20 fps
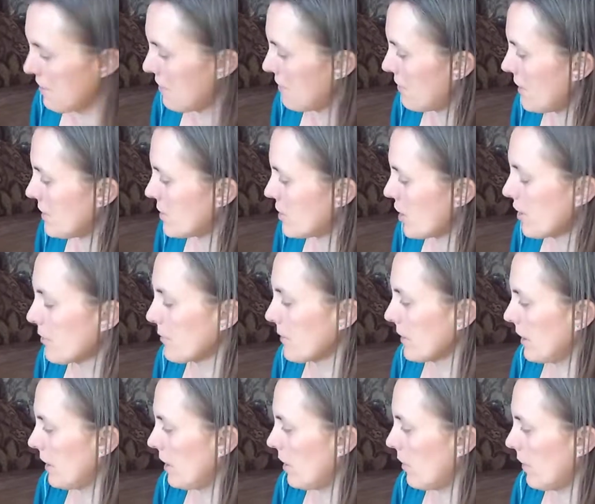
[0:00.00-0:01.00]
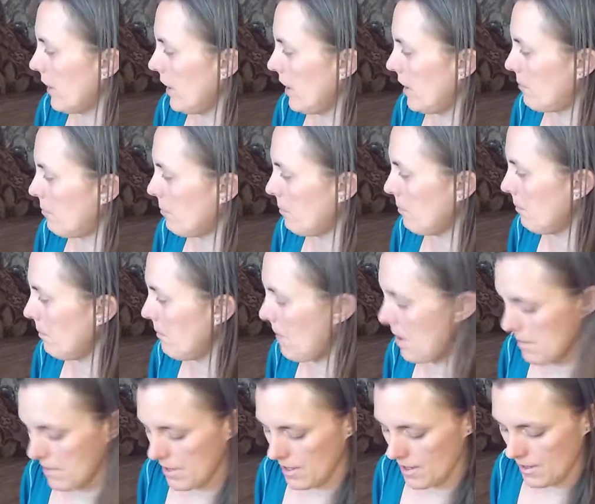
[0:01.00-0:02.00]
they generally know it.
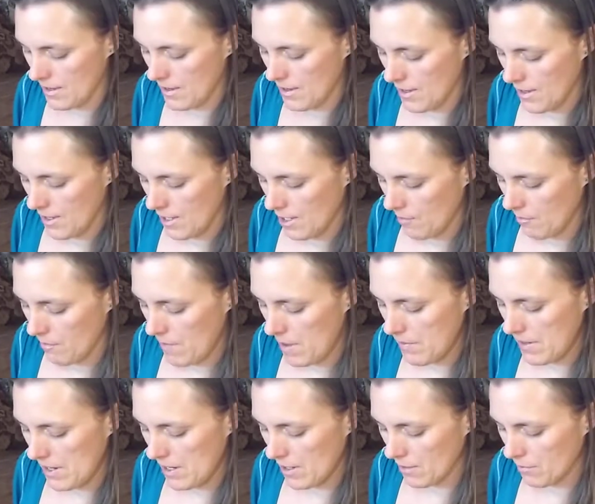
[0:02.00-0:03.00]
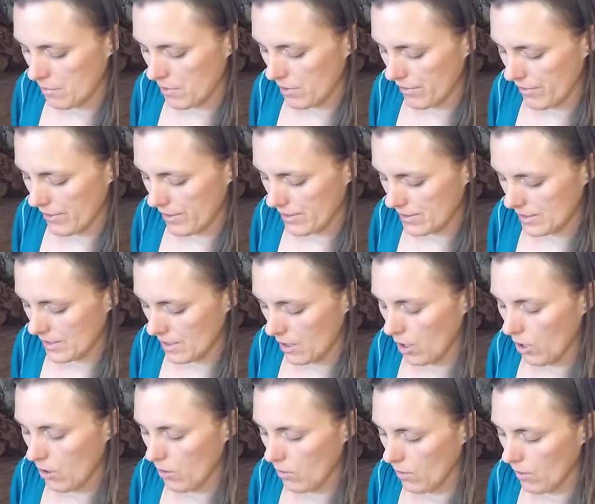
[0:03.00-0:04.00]
Maybe you're birthing.
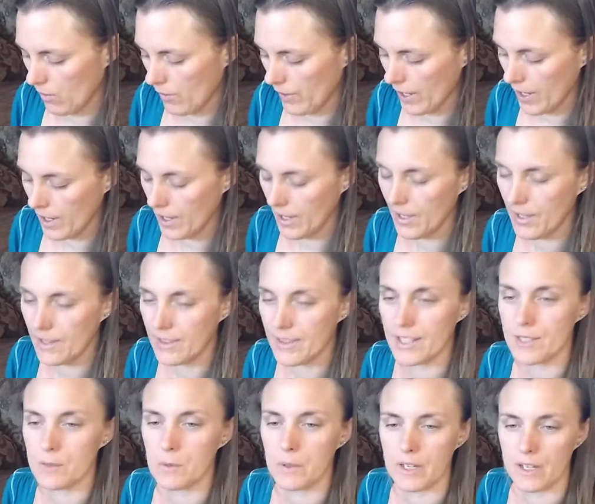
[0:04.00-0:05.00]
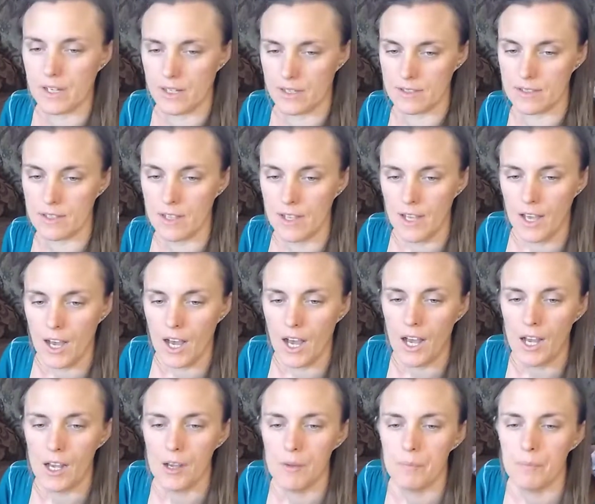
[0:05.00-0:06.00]
Oh, okay. That's what it is.
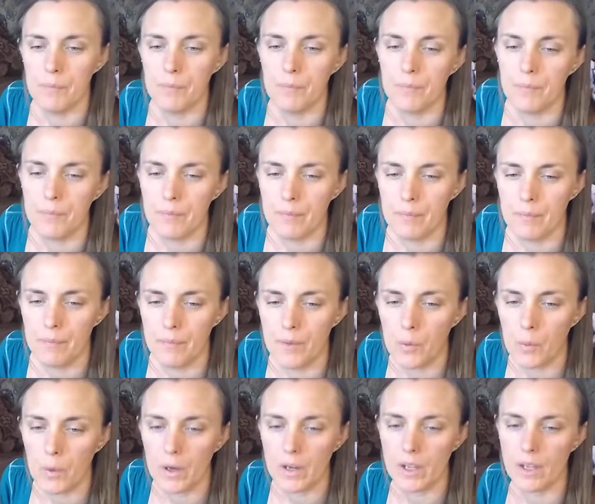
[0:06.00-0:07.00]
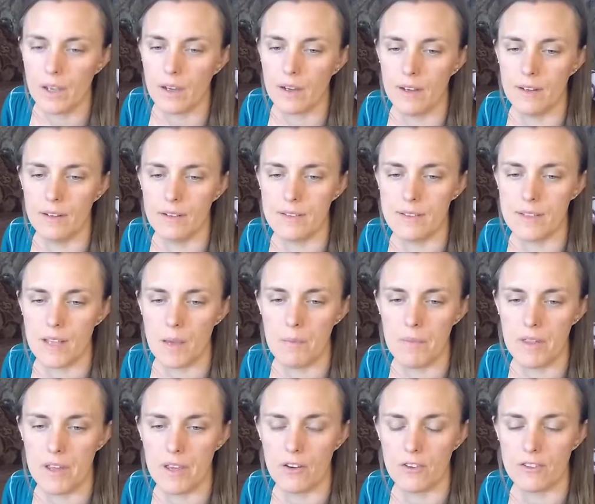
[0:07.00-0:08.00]
You're working on
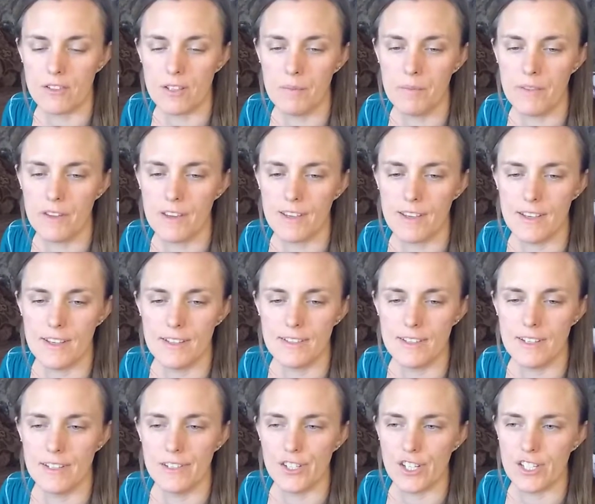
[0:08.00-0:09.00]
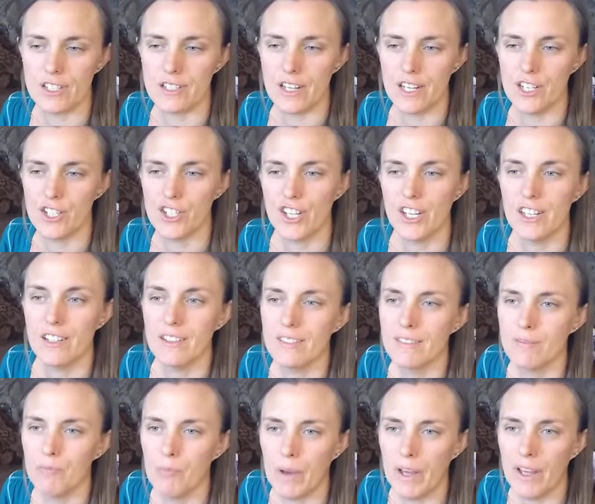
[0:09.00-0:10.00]
something or something is in gestation,
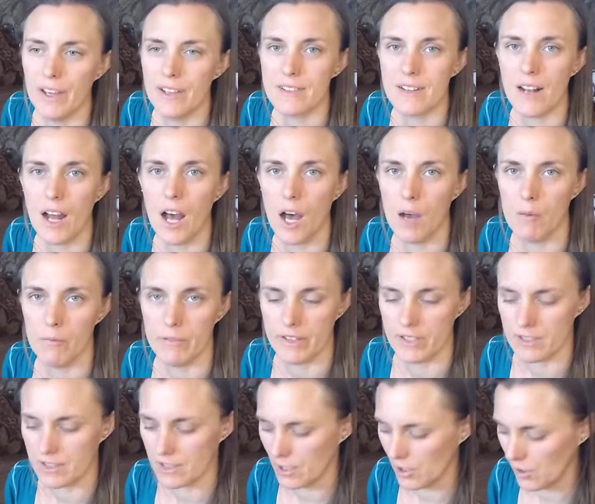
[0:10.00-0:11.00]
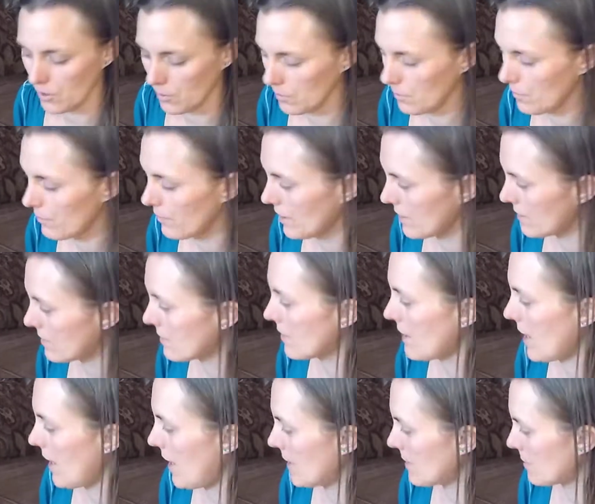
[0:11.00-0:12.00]
but it's not obvious to you.
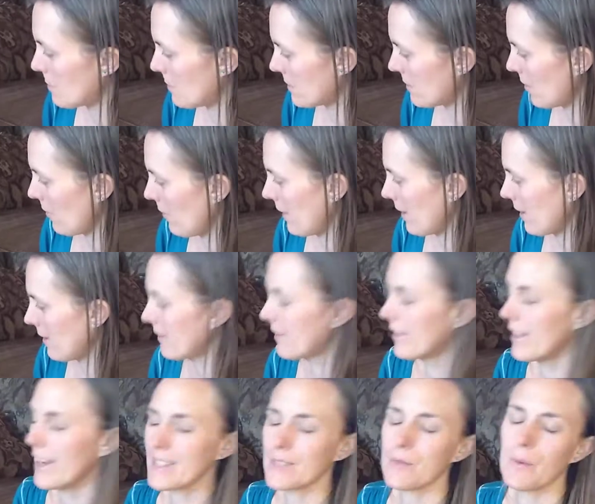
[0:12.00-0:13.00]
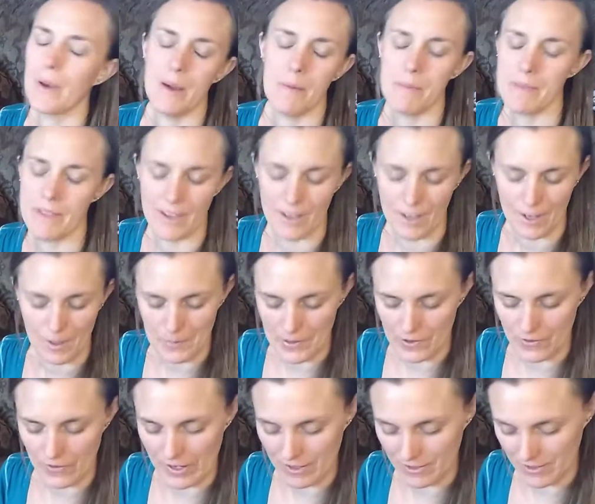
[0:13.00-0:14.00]
That's what's going on. That's why I'm thinking about
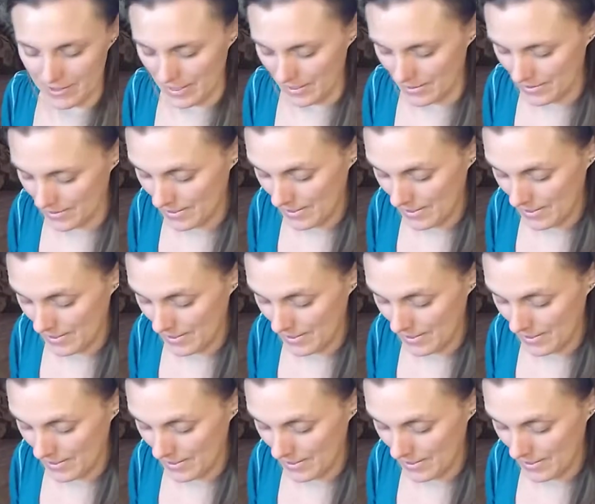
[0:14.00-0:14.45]
rattlesnakes.